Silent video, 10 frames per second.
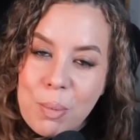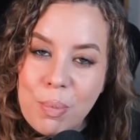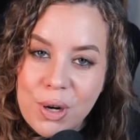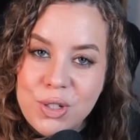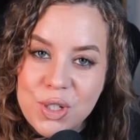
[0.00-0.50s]
I
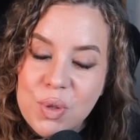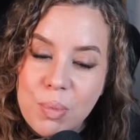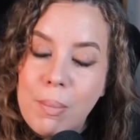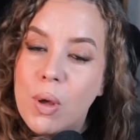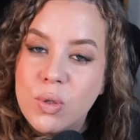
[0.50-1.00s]
purchased
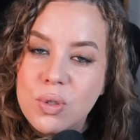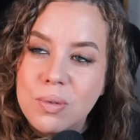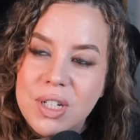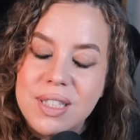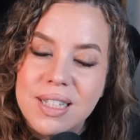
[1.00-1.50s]
with my
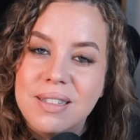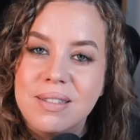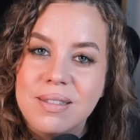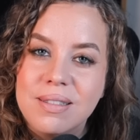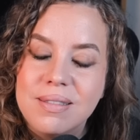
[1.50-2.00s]
most recent
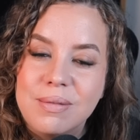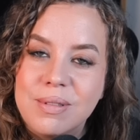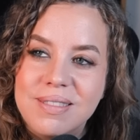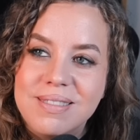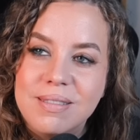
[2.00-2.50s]

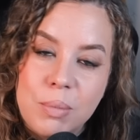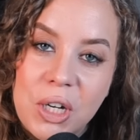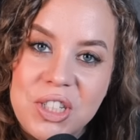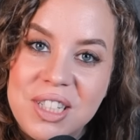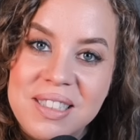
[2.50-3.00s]

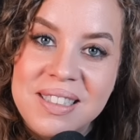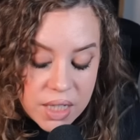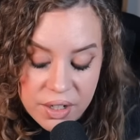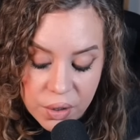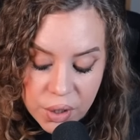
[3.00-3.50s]
purchase.
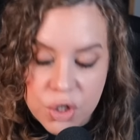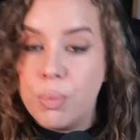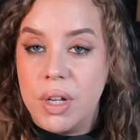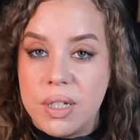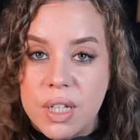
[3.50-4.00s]
Side note, I
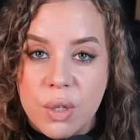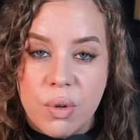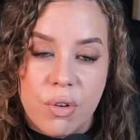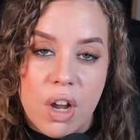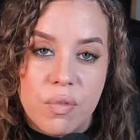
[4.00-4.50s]
should probably tell you
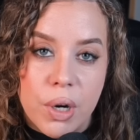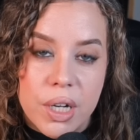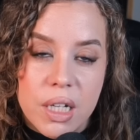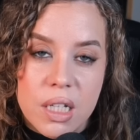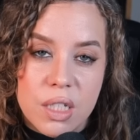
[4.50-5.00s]
what Thrive
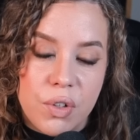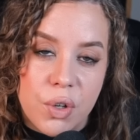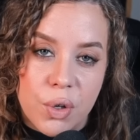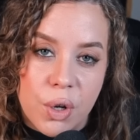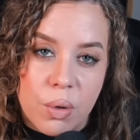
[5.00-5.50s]
Market is if you
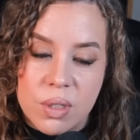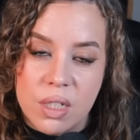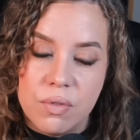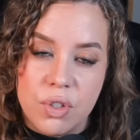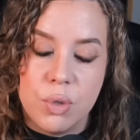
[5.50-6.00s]
don't know
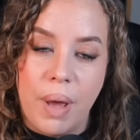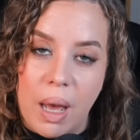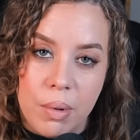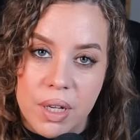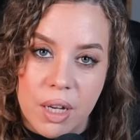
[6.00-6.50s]
instead of just
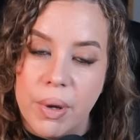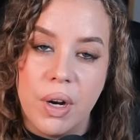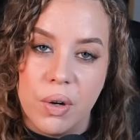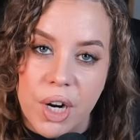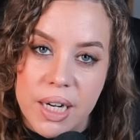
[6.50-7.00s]
babbling
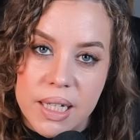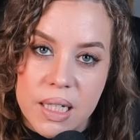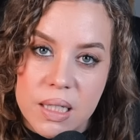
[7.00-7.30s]
about how great it